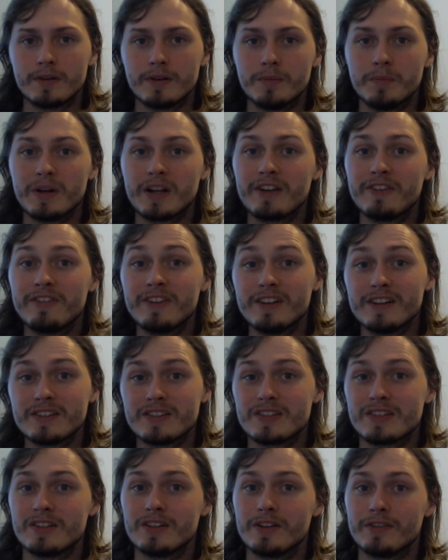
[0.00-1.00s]
but I feel
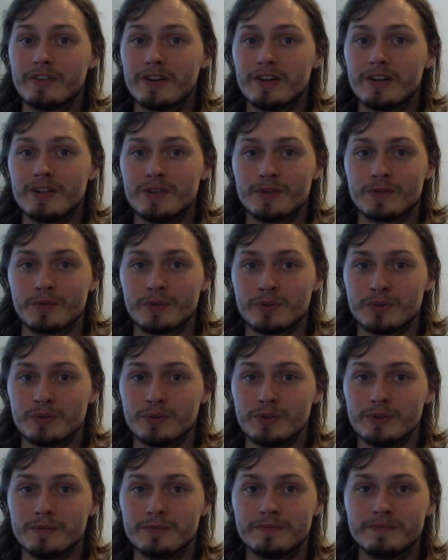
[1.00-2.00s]
it's still a very useful
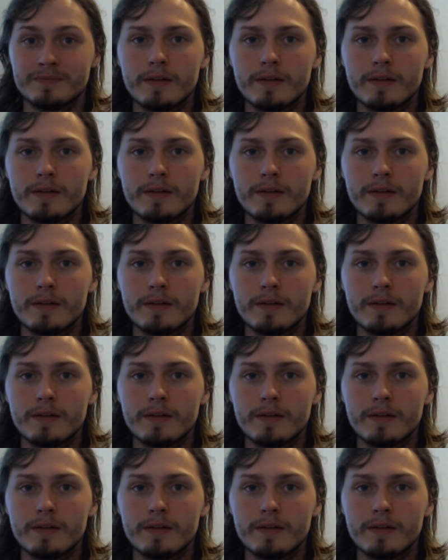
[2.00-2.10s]
tool.